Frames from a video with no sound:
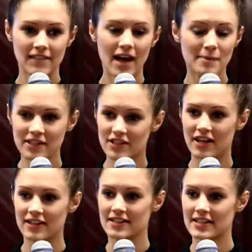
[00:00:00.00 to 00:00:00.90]
I'm in
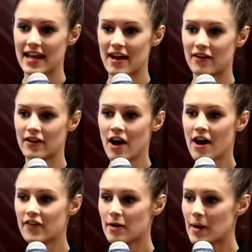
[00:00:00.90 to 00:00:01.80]
charge now.
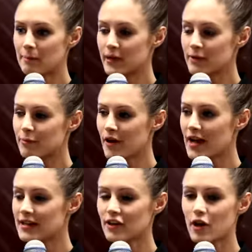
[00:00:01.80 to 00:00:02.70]
I've got my big
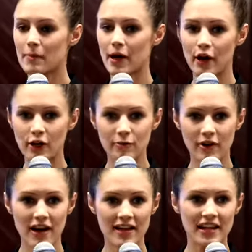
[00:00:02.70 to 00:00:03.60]
brand, I've got my home
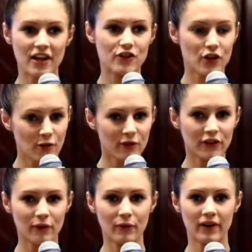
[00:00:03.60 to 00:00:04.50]
brand, and I don't
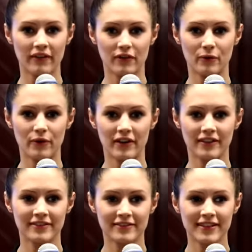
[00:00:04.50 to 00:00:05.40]
want your whatever water.
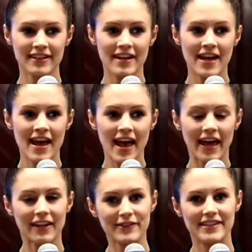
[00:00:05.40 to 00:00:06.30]

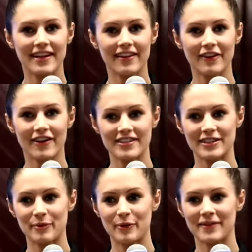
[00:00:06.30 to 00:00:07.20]
And it was another
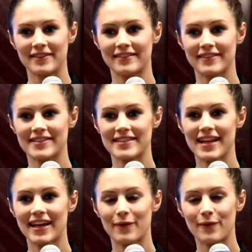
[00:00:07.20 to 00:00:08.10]
crushing moment. It's
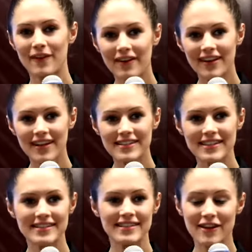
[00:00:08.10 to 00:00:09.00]
like,
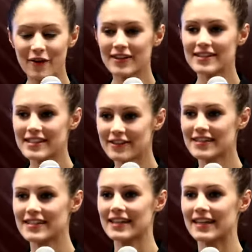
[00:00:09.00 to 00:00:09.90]
what? Is no one
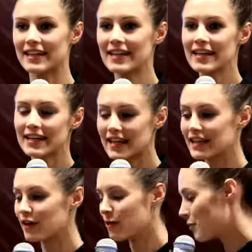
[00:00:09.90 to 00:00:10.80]
seriously
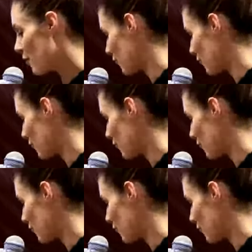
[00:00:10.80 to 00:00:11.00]
getting on